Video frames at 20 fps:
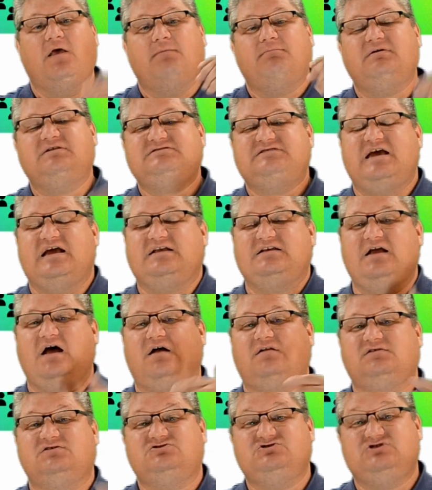but
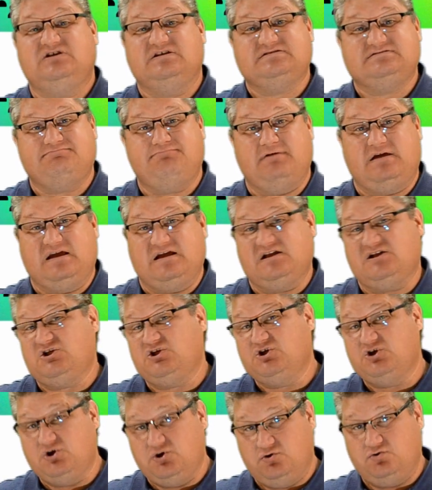technology is being
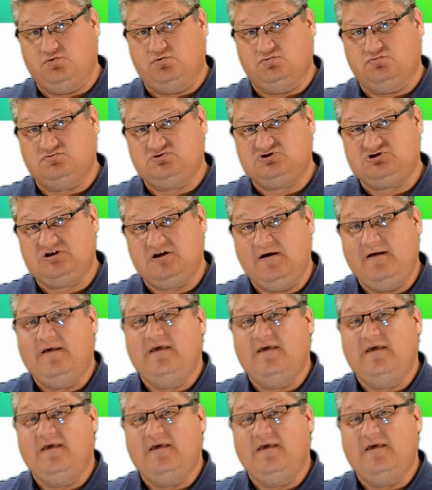used.